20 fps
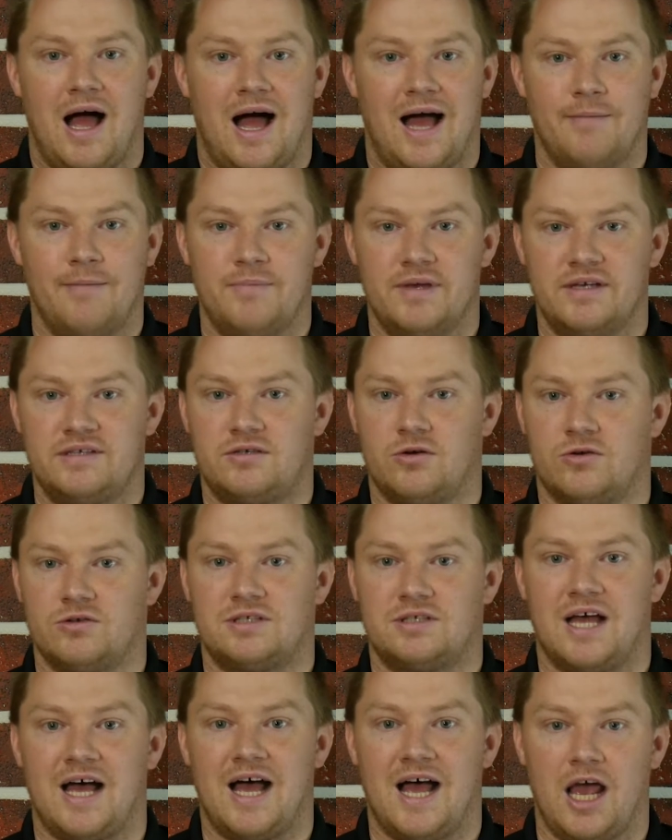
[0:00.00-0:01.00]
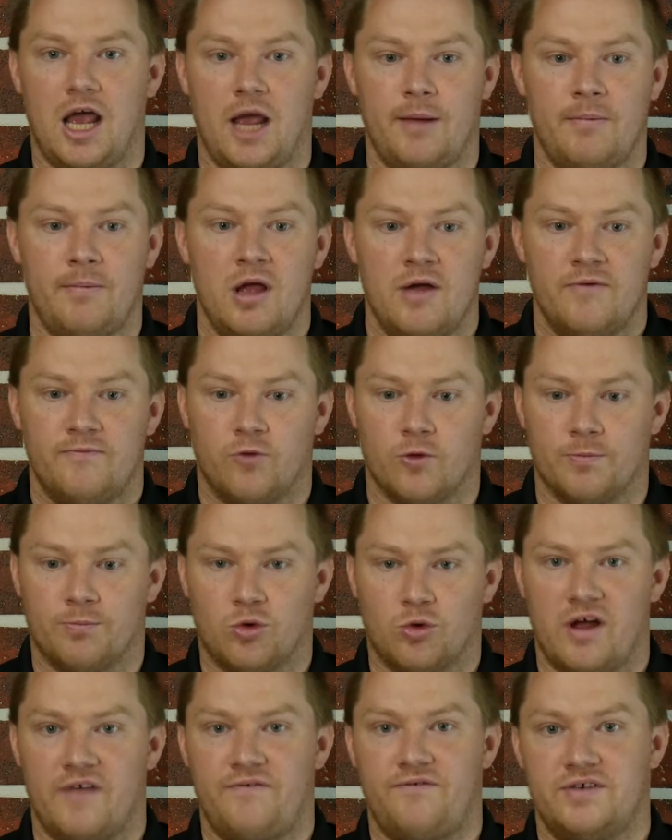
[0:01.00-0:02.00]
I miss our time for
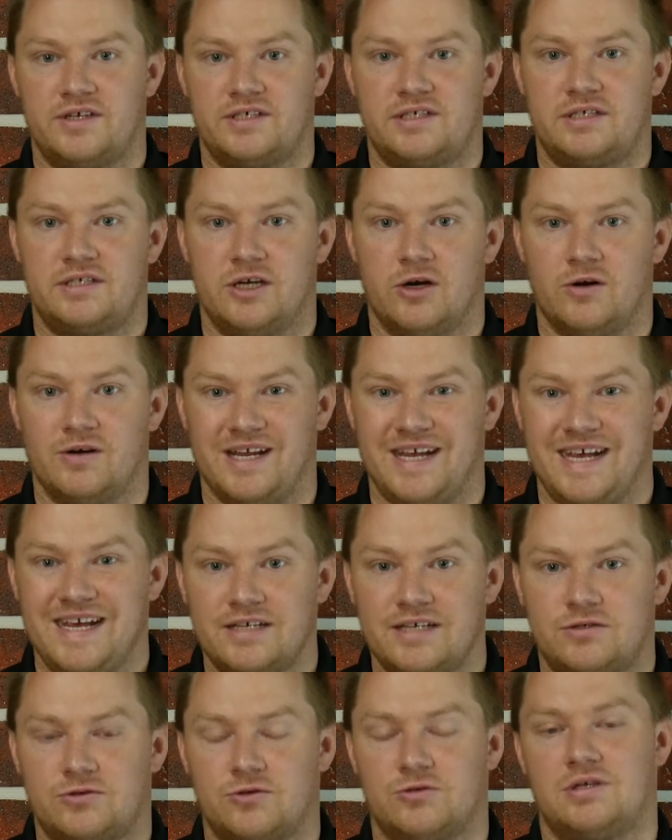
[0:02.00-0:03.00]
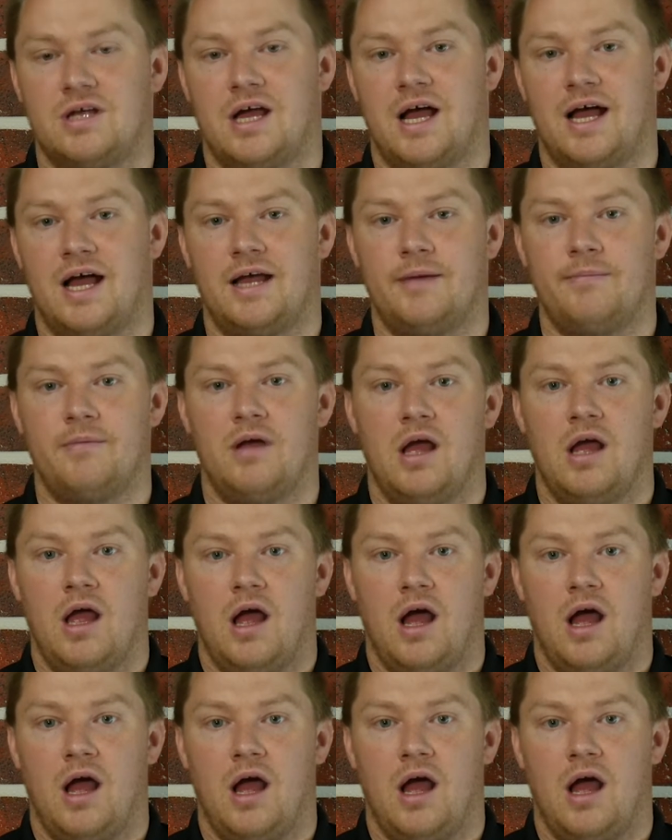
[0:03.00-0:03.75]
breakfast during the Easter time.